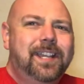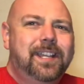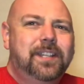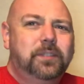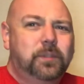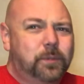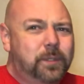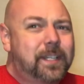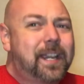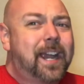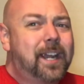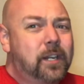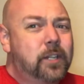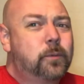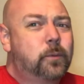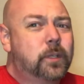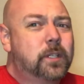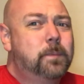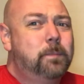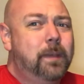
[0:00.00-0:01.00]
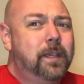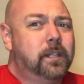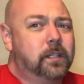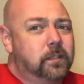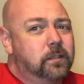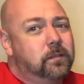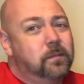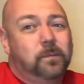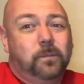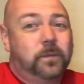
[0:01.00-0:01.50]
Those tires were
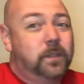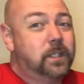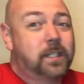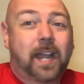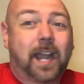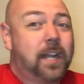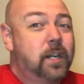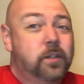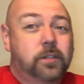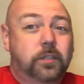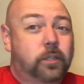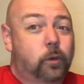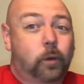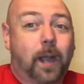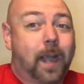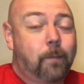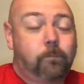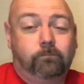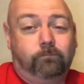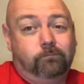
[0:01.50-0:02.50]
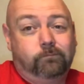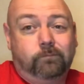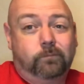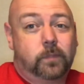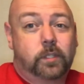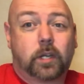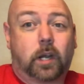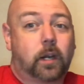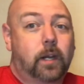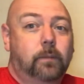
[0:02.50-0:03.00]
spinning. The tires are crap.
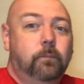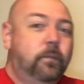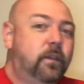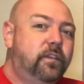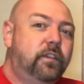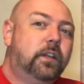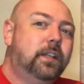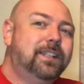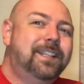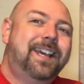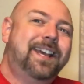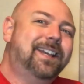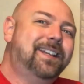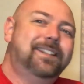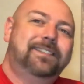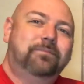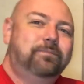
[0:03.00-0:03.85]
Sorry, Furitek,